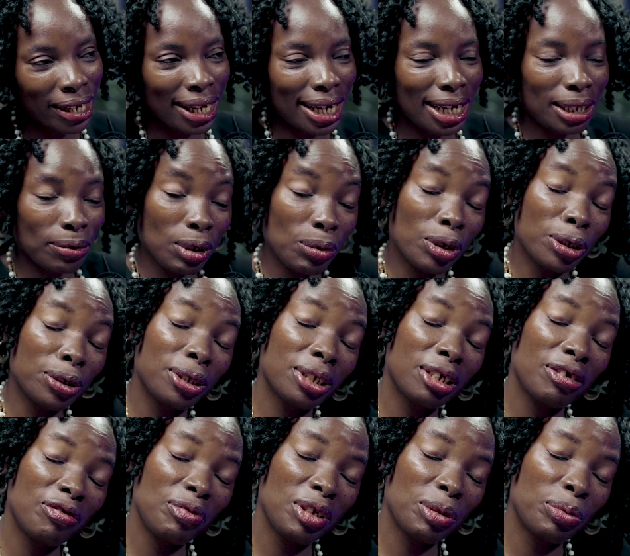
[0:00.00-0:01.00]
and we want to
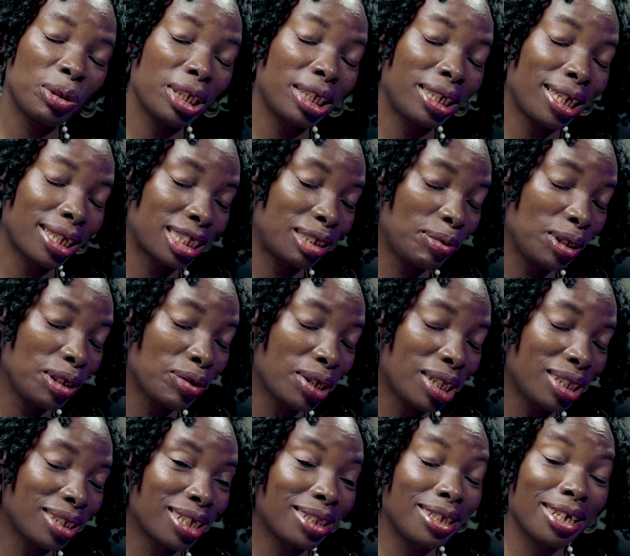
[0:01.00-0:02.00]
give people an
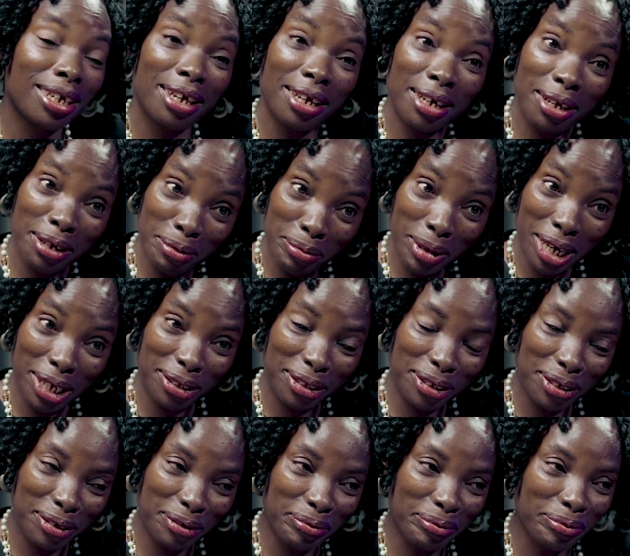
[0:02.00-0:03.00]
experience that they can come back
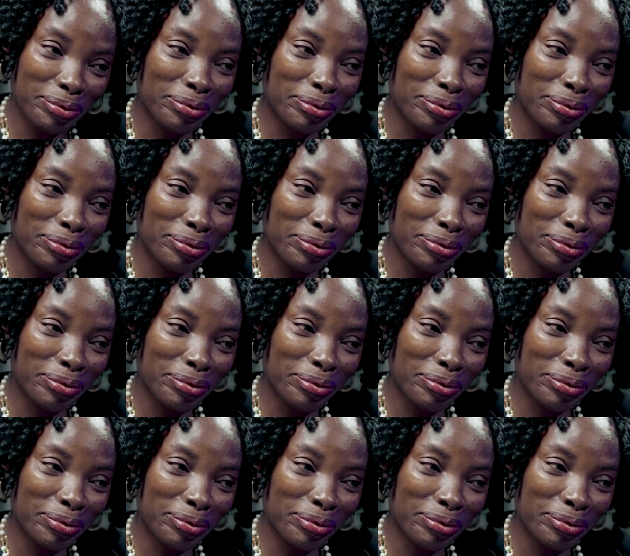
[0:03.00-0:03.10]
to.